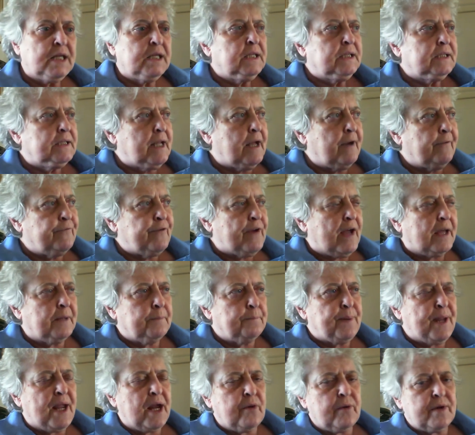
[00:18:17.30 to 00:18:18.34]
Now find
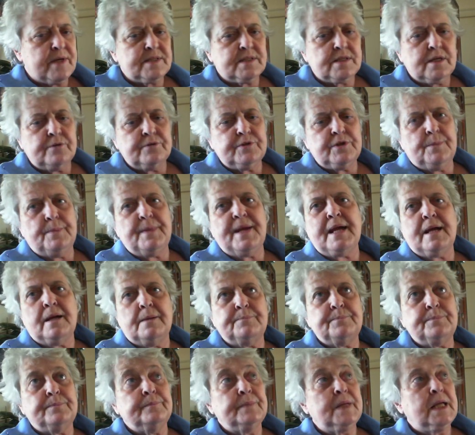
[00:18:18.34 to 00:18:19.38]
Paris on your map.
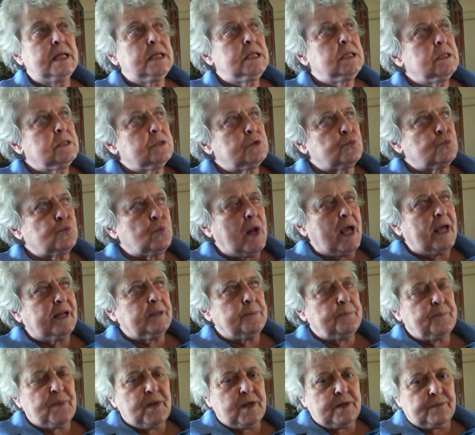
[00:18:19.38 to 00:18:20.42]
It's right
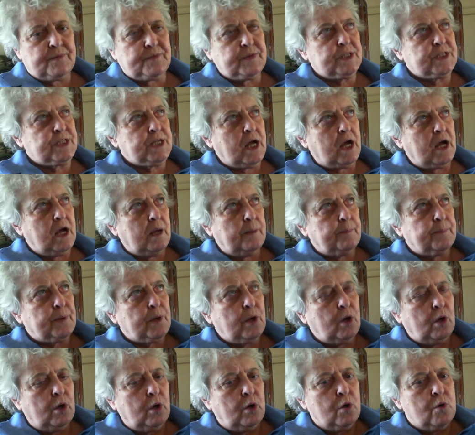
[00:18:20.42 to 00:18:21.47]
up there at the top,
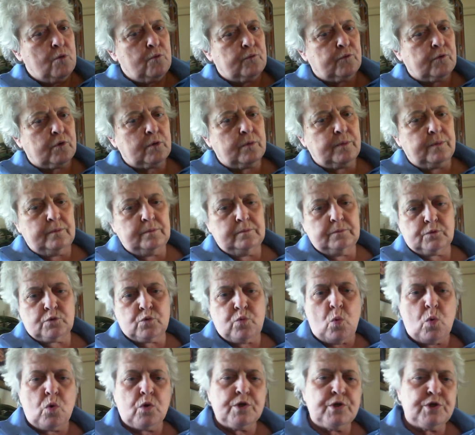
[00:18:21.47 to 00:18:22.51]
over
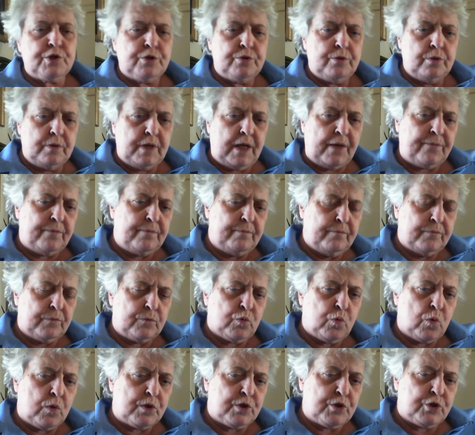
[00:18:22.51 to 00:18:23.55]
toward
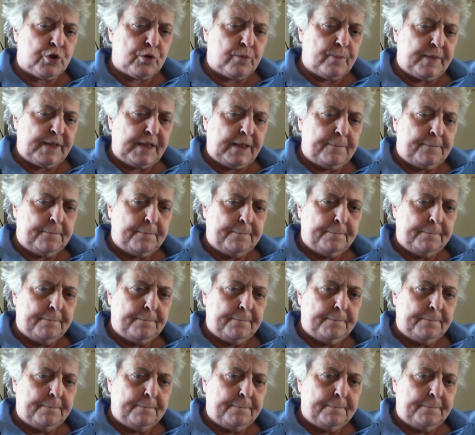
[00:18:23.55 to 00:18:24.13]
Germany.